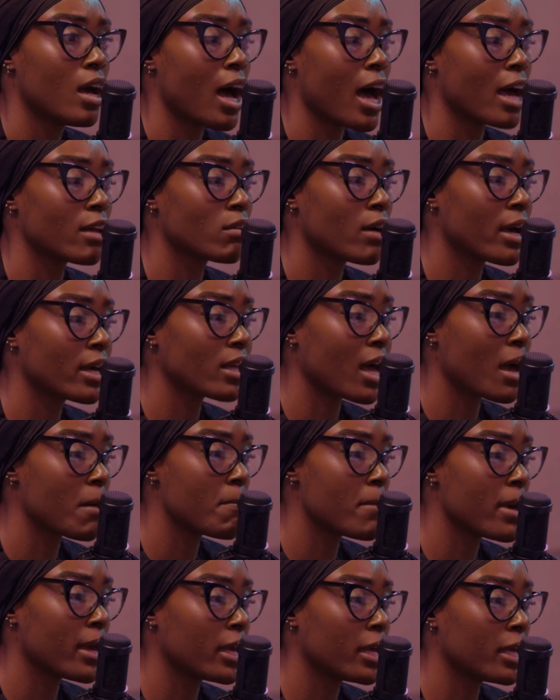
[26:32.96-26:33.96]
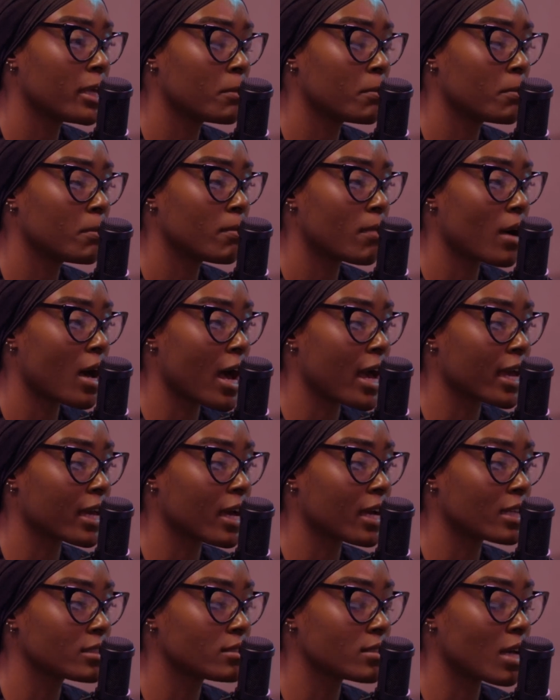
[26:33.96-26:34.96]
I know I met him. I
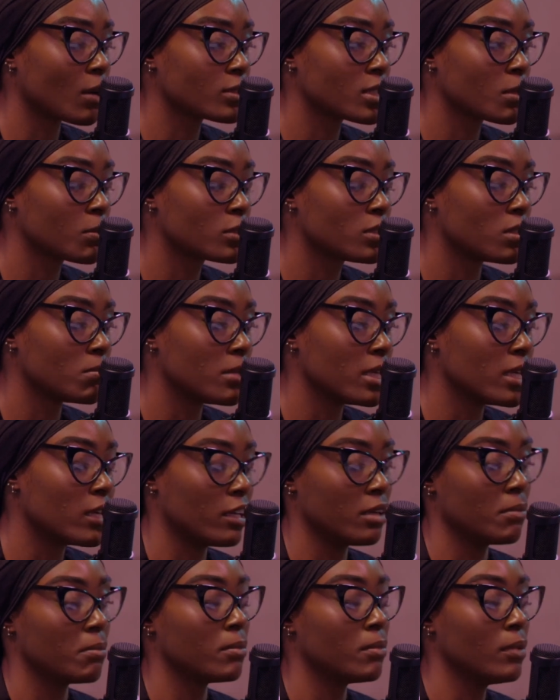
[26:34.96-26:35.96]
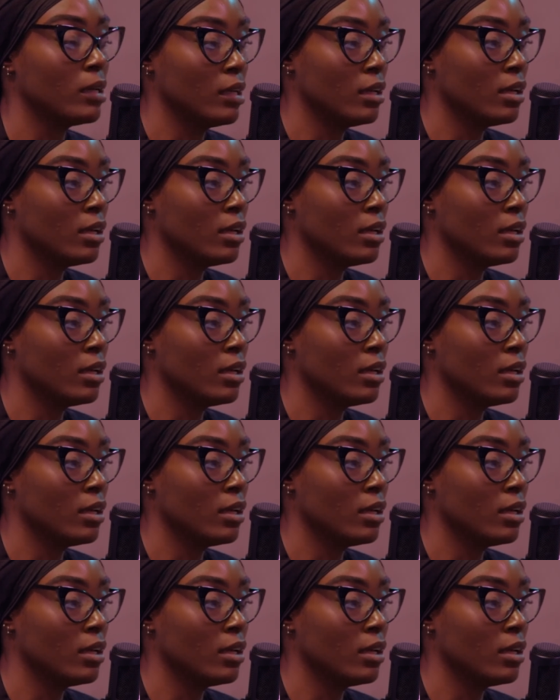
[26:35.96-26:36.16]
was able to meet him